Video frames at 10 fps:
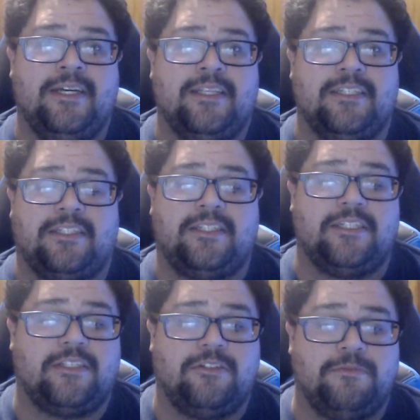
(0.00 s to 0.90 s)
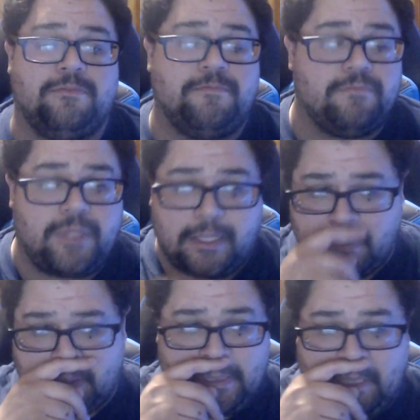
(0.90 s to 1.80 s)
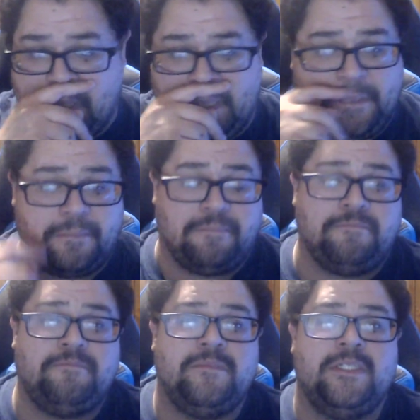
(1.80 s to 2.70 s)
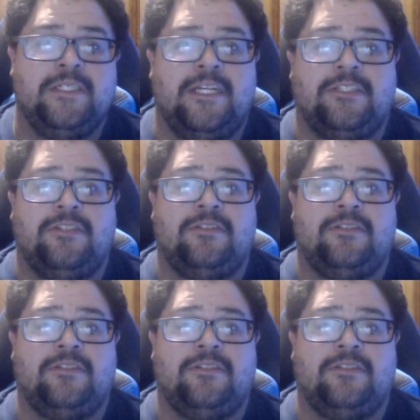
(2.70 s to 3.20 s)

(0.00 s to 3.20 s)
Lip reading: the system um that